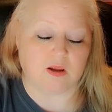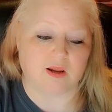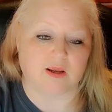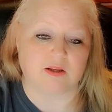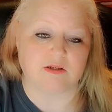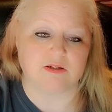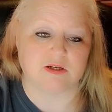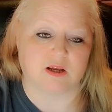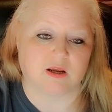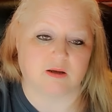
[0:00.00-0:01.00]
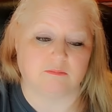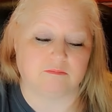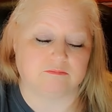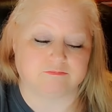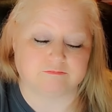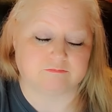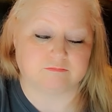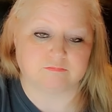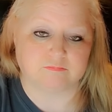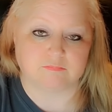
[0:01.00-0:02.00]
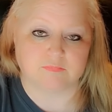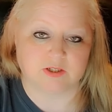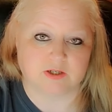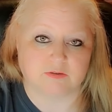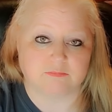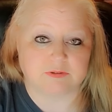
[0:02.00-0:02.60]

And, you know,